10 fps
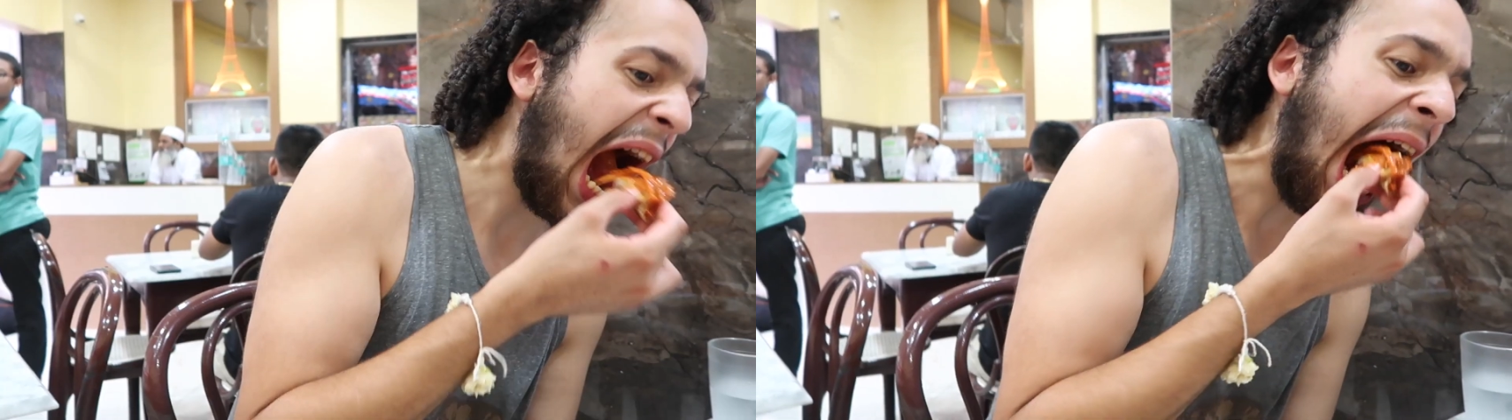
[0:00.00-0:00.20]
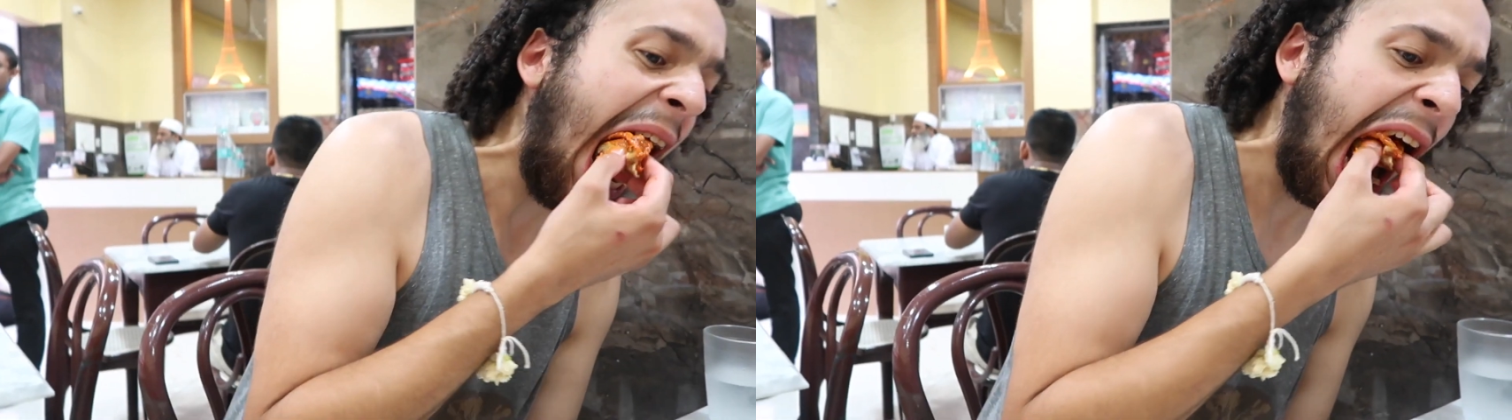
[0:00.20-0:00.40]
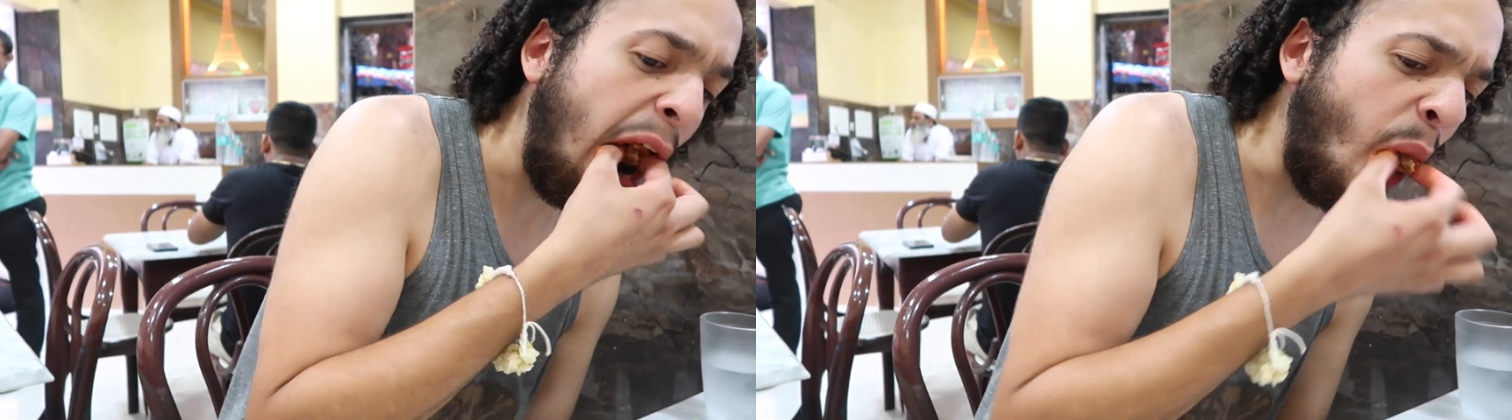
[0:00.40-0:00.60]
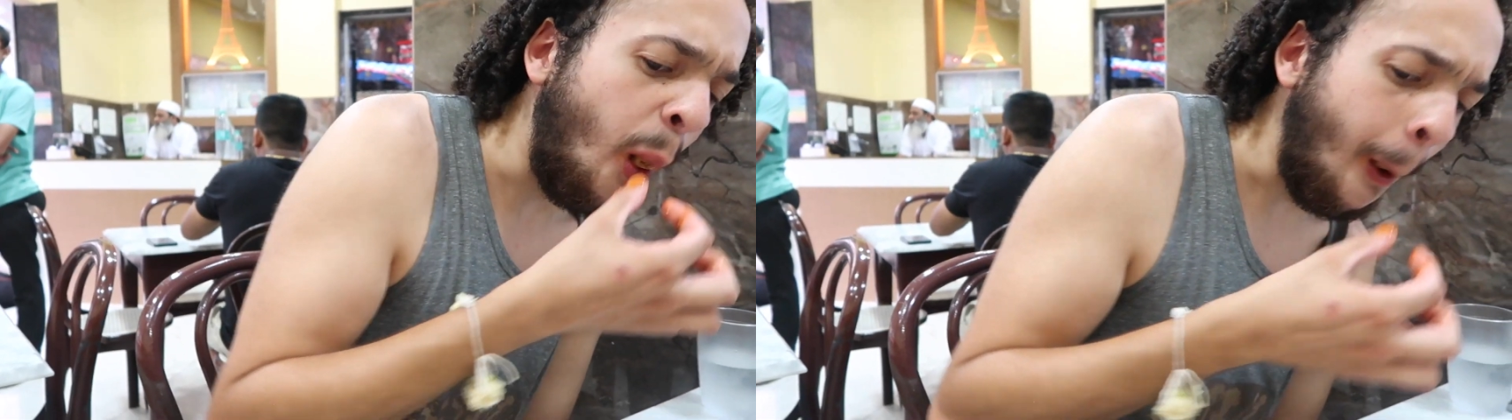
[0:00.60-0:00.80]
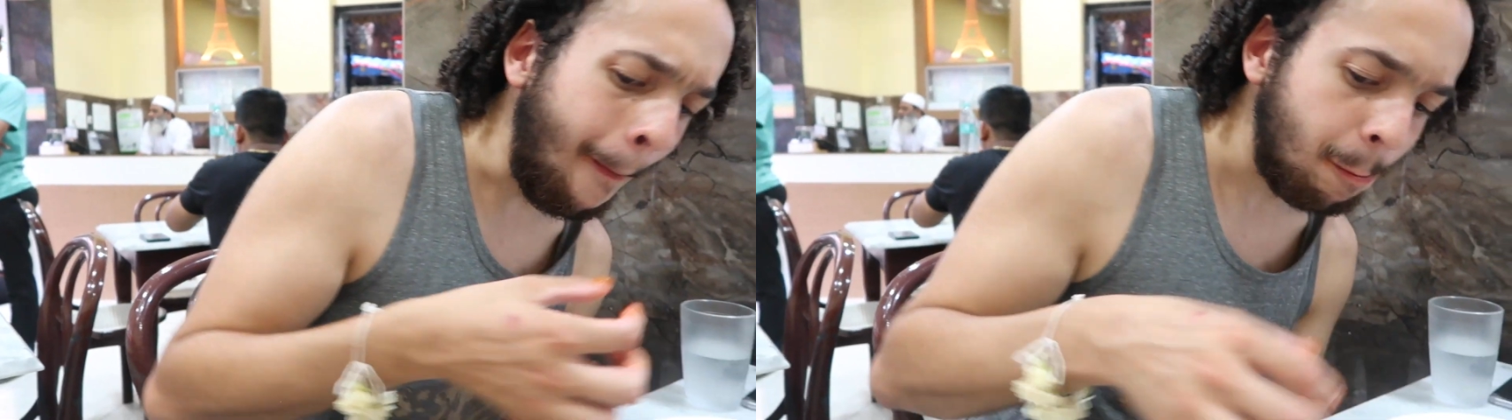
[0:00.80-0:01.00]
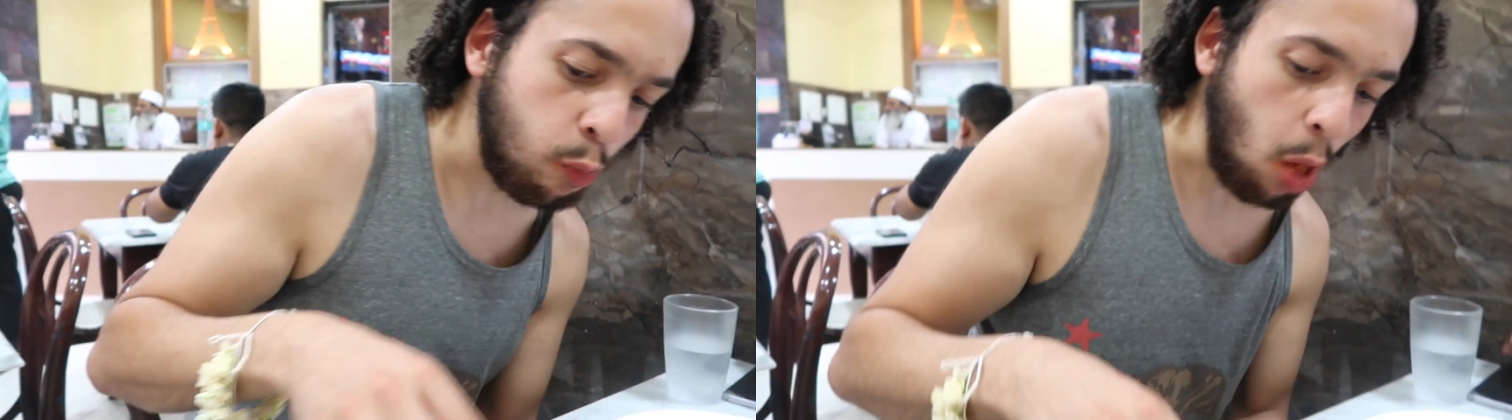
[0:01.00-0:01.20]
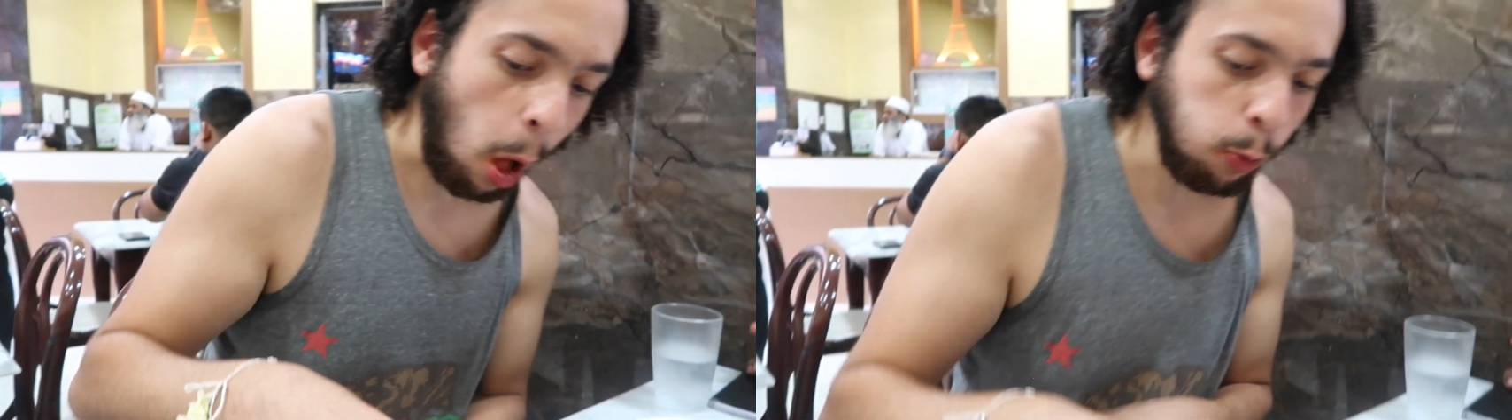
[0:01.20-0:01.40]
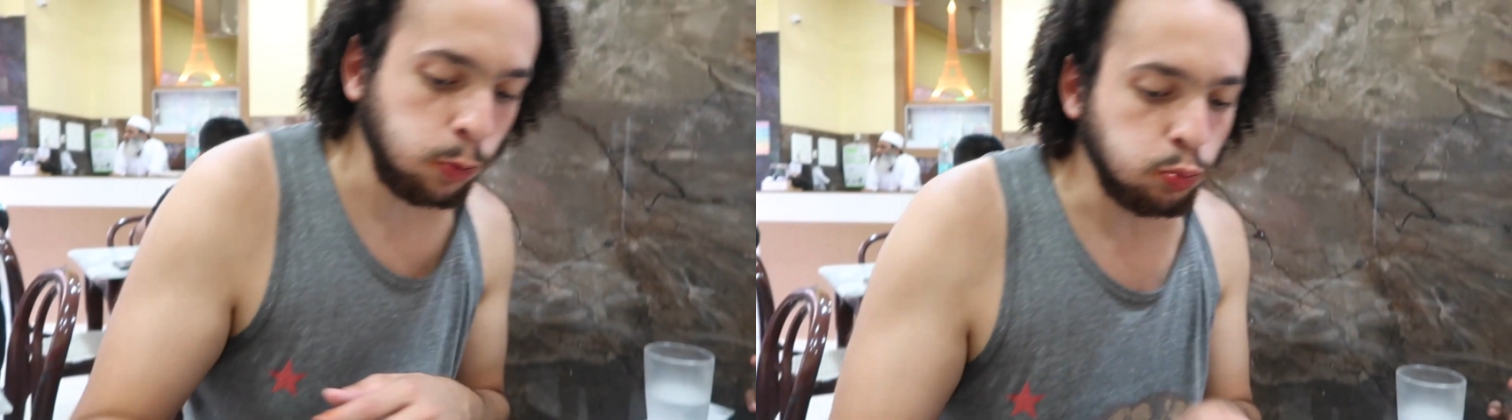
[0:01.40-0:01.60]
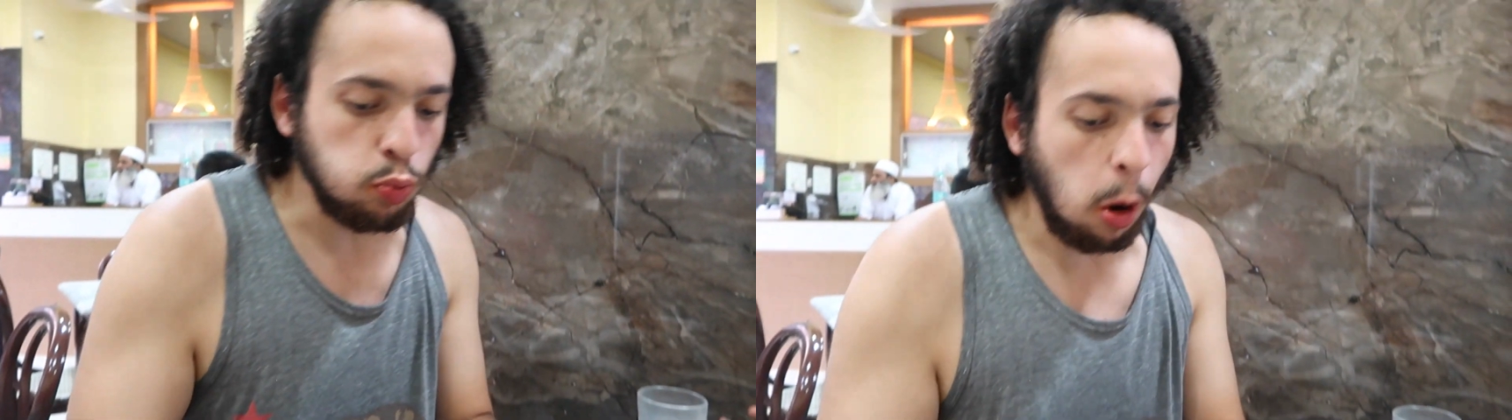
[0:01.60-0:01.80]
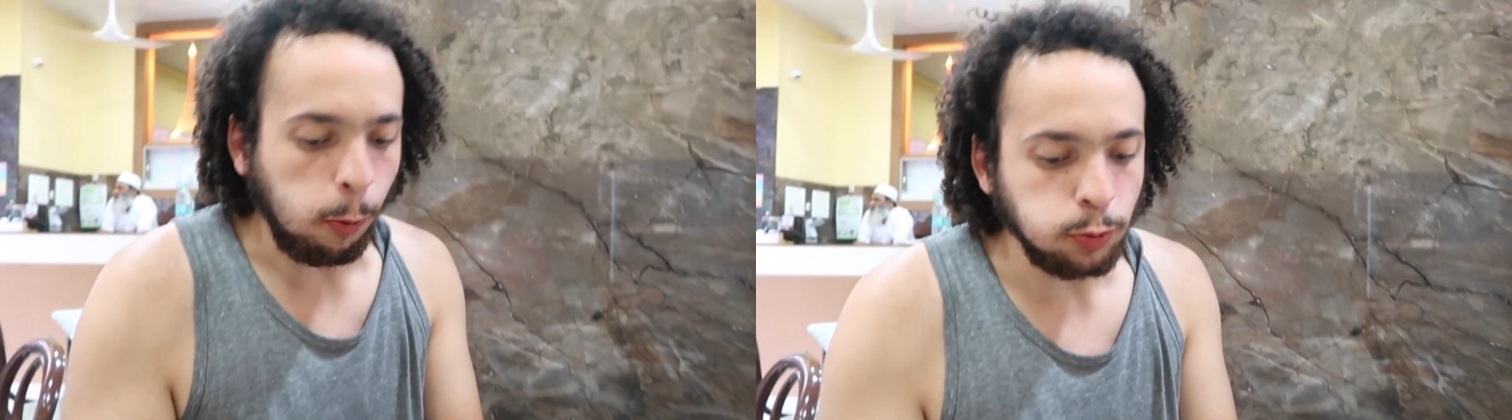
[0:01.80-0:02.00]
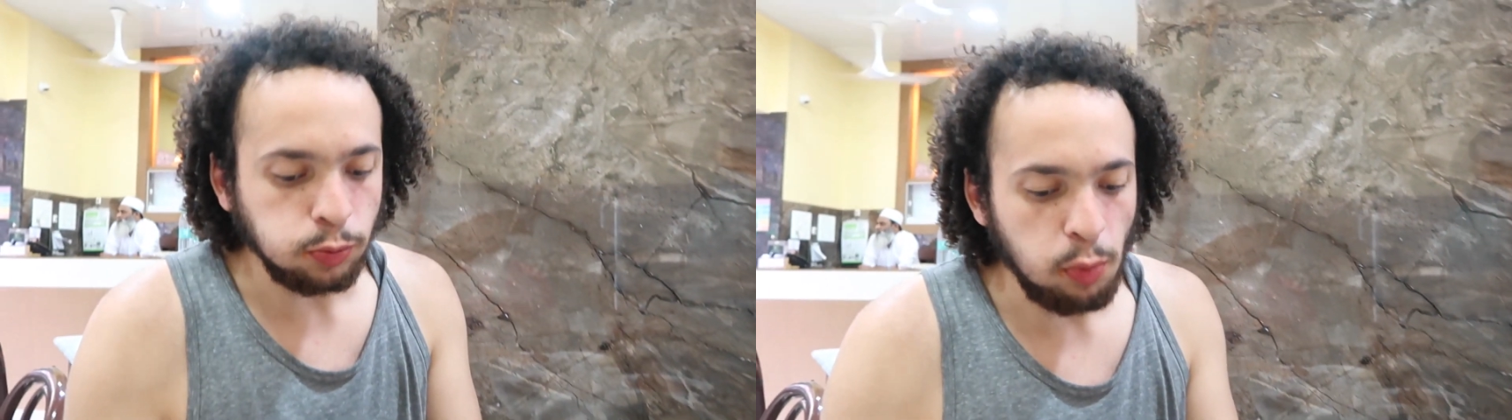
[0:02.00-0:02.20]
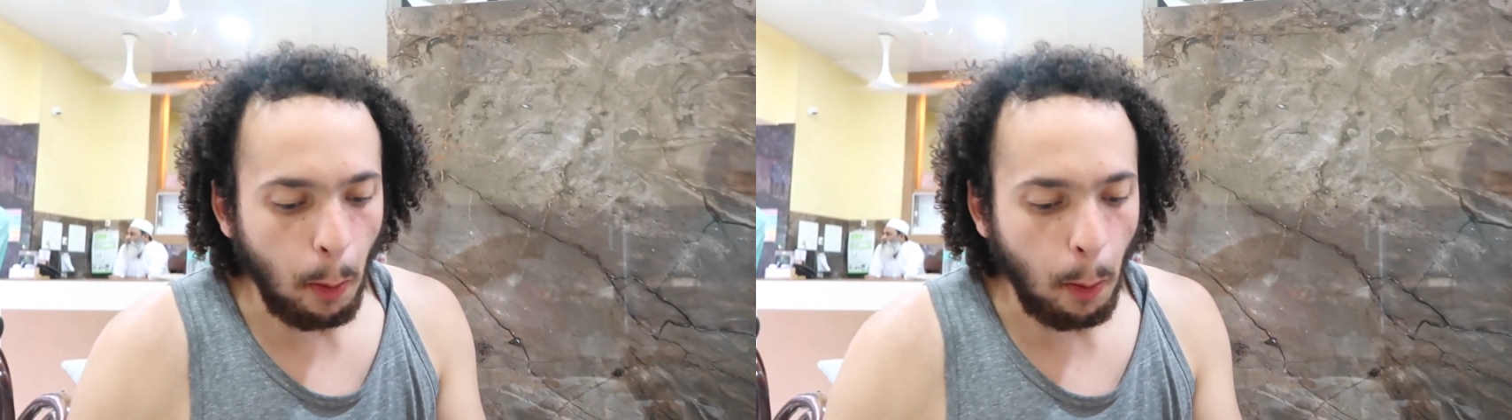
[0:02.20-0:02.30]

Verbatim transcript: Oh. Pussy ass American.